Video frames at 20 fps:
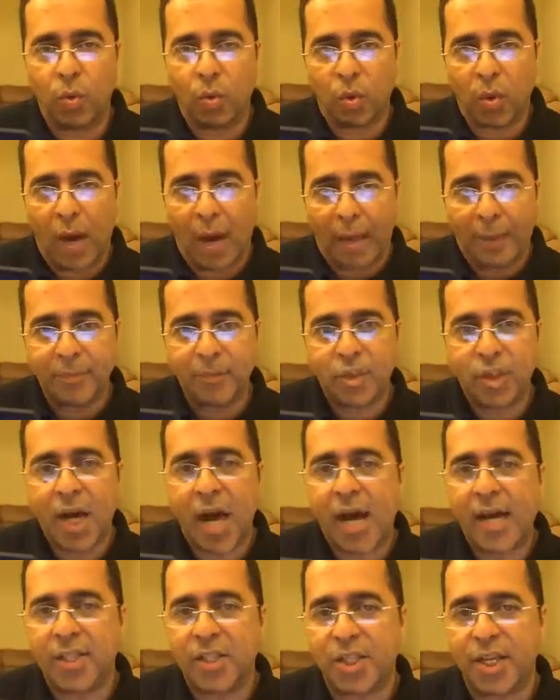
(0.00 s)
I'm
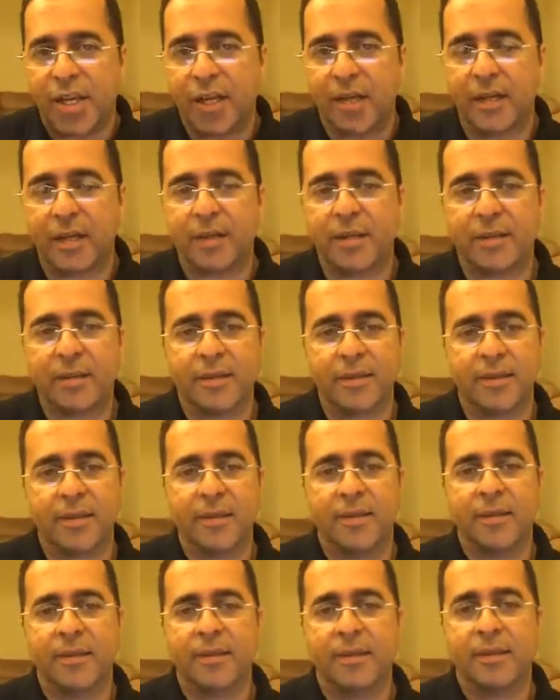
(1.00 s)
charging
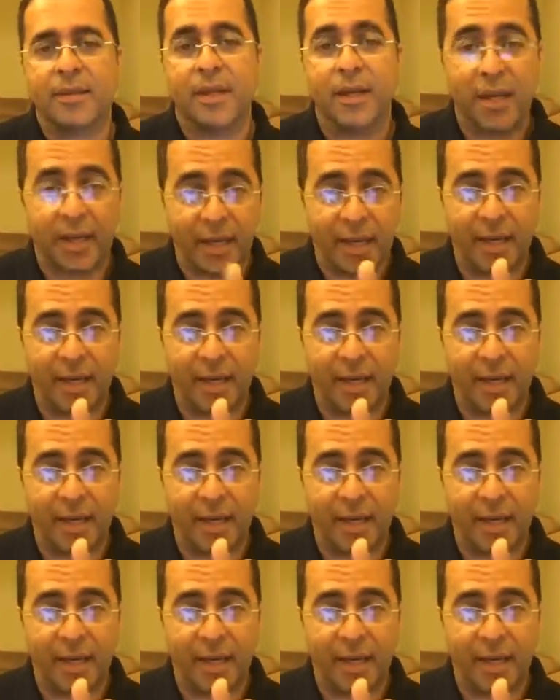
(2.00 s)
in